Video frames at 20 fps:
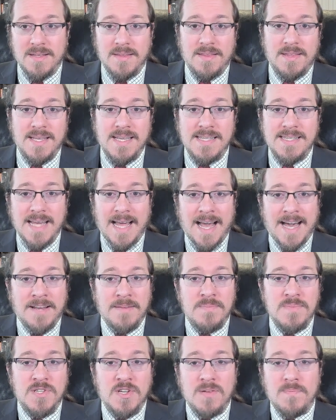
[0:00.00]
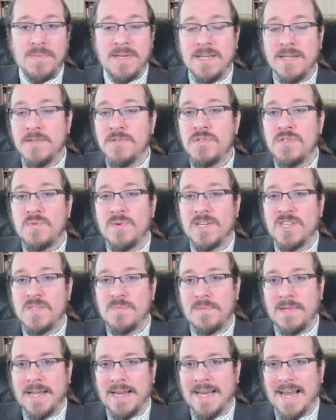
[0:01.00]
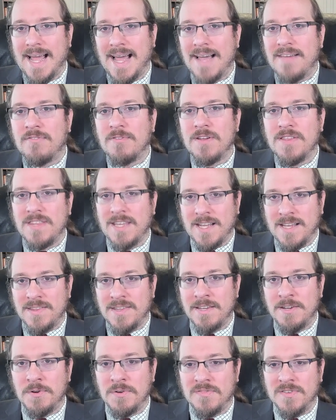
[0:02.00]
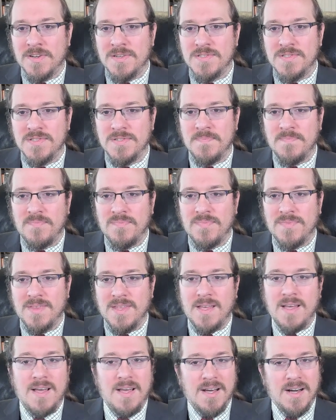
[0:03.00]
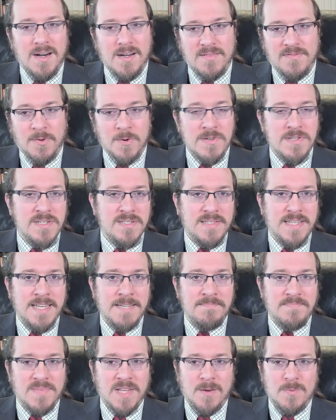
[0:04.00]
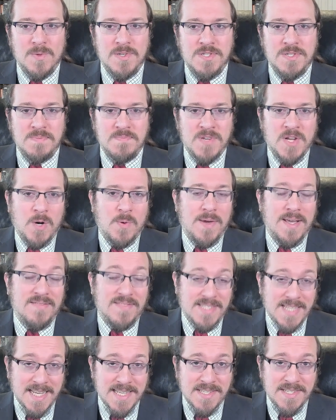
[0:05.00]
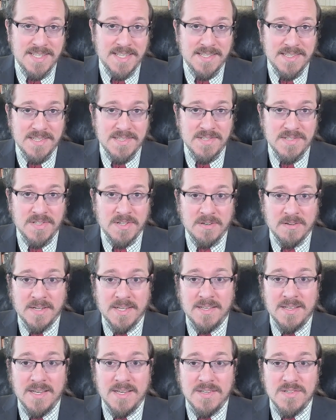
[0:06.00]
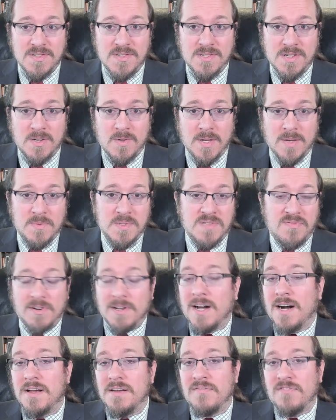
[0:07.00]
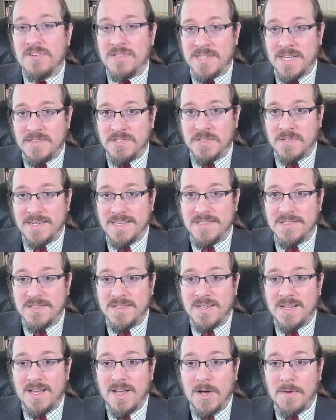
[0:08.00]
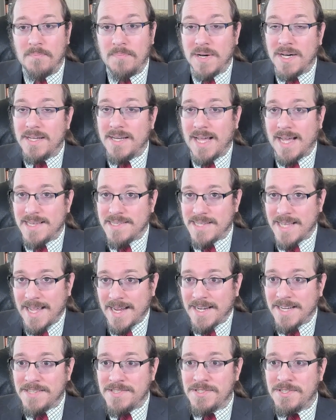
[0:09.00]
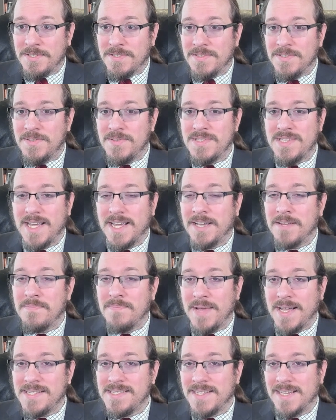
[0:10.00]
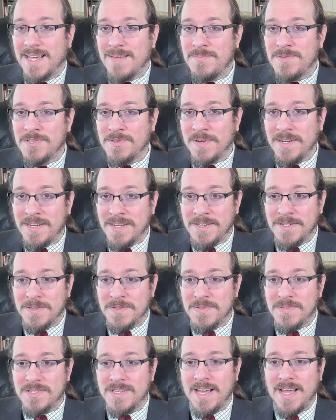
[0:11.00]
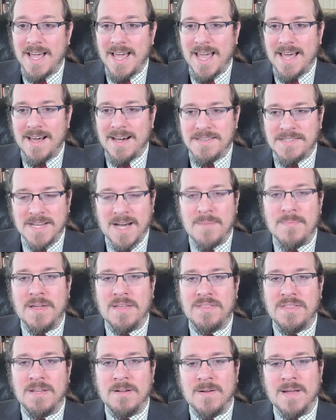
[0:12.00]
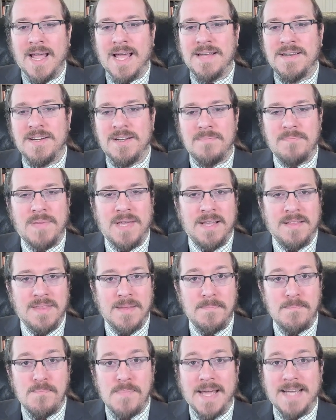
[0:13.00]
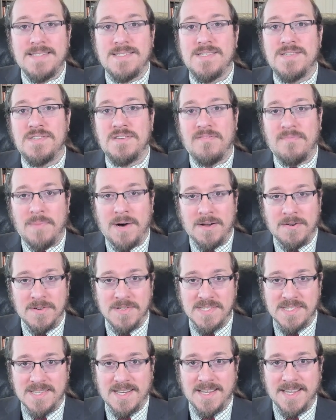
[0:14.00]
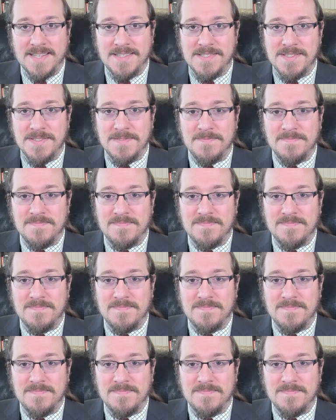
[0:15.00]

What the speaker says: these atoms could be used to explain everything in the universe. Unfortunately, there was no way of testing this theory, so it was forgotten for centuries. But as any student who's taken basic chemistry knows, atomic theory ended up being the basis of modern science.